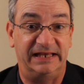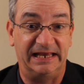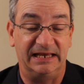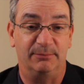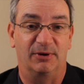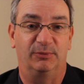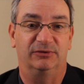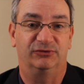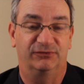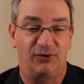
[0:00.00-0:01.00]
game are we
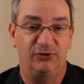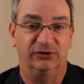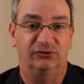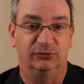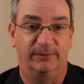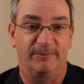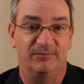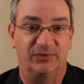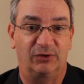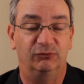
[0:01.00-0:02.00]
referring to?
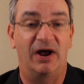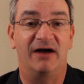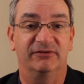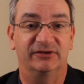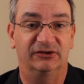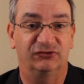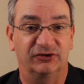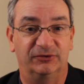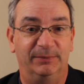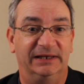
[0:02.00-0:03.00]
Rather than
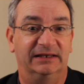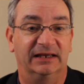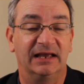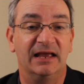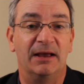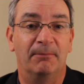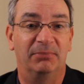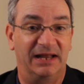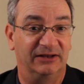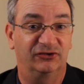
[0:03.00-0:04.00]
just making
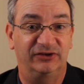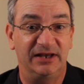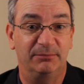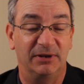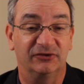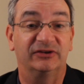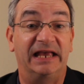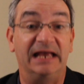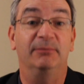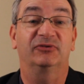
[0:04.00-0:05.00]
blank statements,
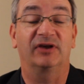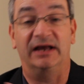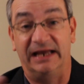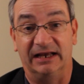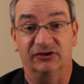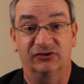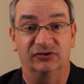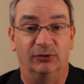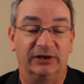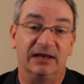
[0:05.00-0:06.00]
games are X
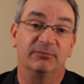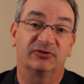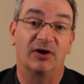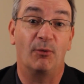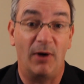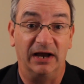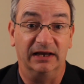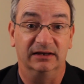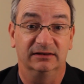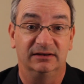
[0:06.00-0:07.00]
or games are Y.
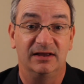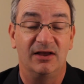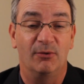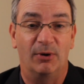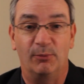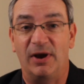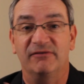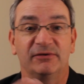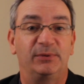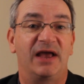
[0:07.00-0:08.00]

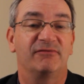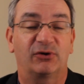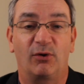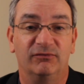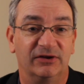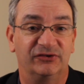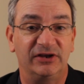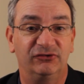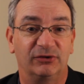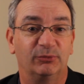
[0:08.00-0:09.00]
Whenever we have a
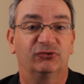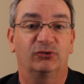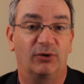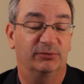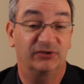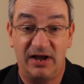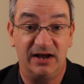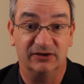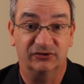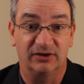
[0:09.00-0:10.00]
conversation, we should always
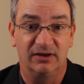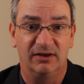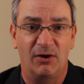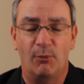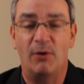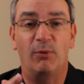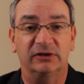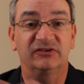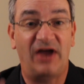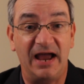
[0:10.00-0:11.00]
ask, well,
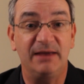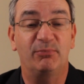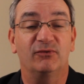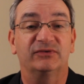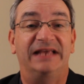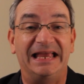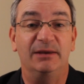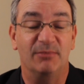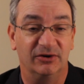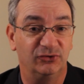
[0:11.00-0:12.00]
what type of game
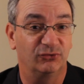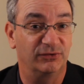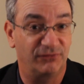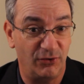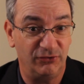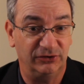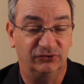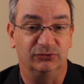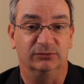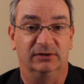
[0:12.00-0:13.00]
are you referring
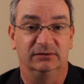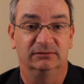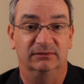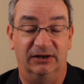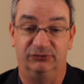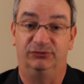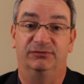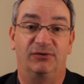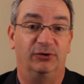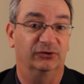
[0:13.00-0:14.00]
to? Are you
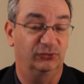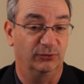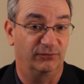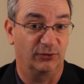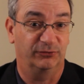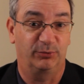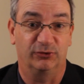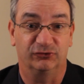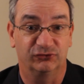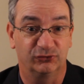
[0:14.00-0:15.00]
referring to a
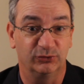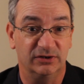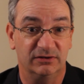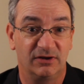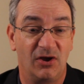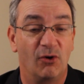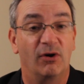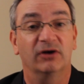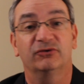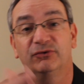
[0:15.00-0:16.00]
first-person shooter,
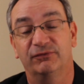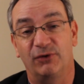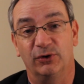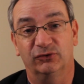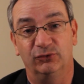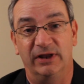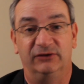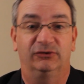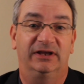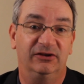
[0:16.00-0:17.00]
or are you referring to an
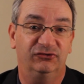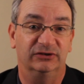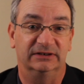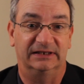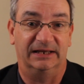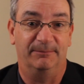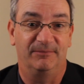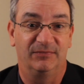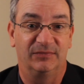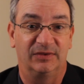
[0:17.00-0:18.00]
educational game?
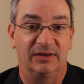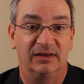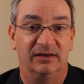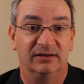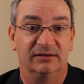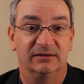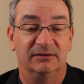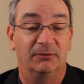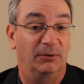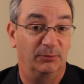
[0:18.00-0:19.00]

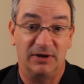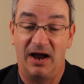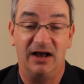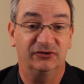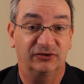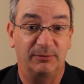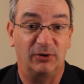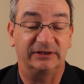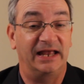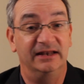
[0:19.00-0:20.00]
When we ask, well,
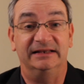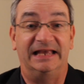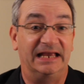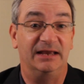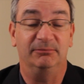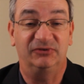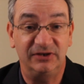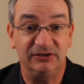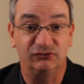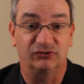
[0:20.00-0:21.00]
can a game
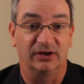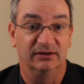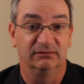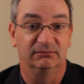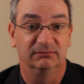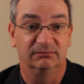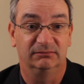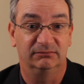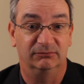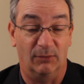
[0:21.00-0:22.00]
teach?
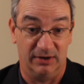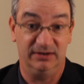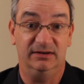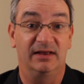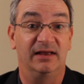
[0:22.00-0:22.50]
Well,